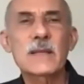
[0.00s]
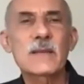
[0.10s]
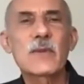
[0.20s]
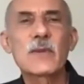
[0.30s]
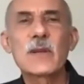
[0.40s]

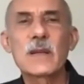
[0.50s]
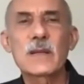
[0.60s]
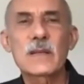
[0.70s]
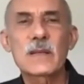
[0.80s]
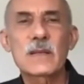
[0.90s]
of
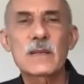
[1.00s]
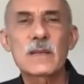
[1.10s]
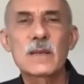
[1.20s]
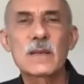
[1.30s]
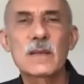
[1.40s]
goodness,
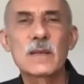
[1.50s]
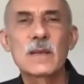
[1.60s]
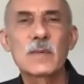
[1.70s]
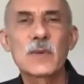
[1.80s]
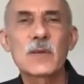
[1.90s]

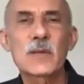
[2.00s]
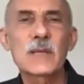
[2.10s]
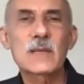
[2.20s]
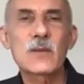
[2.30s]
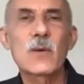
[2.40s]
because
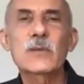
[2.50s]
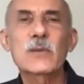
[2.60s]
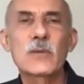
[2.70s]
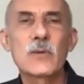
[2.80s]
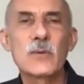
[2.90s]
that's
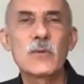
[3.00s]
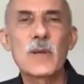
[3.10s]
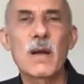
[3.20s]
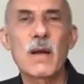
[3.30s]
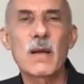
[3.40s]
also who
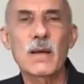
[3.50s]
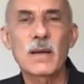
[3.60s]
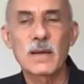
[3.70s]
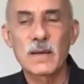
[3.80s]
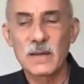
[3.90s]
we are.
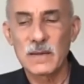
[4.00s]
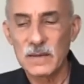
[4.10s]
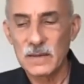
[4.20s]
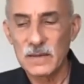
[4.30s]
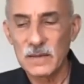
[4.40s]

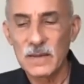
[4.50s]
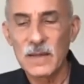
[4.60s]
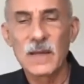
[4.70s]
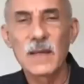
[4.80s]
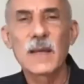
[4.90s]

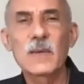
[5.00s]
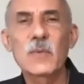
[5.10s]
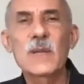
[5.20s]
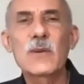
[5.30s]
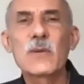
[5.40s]
And
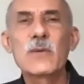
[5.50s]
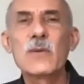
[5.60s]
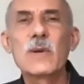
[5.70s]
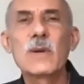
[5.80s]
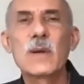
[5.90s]
when
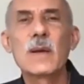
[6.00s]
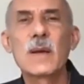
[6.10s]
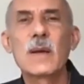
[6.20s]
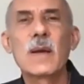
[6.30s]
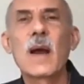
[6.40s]
you
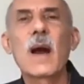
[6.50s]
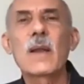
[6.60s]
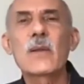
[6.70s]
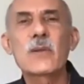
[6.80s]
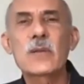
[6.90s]

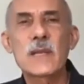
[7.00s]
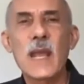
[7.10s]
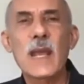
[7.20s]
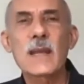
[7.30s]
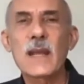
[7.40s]

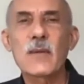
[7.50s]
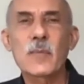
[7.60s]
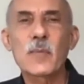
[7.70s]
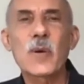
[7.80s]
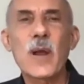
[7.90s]
understand how to
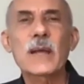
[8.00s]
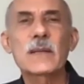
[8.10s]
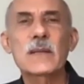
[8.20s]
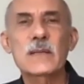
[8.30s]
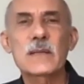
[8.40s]

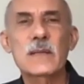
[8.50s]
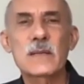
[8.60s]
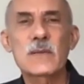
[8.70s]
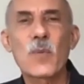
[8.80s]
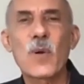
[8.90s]
practice
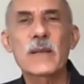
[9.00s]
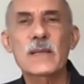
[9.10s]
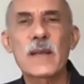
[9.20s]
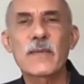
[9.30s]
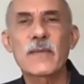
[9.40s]
this
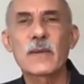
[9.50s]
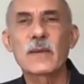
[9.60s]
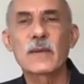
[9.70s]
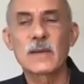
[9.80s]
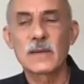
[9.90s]
wise effort
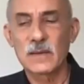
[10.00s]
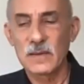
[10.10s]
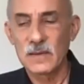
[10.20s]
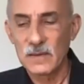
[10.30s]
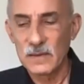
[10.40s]

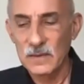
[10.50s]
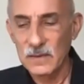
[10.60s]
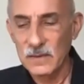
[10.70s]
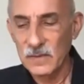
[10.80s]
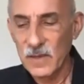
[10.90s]

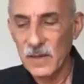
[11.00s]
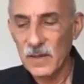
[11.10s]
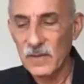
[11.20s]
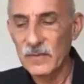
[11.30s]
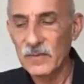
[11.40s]
of
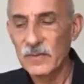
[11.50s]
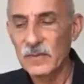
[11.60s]
love,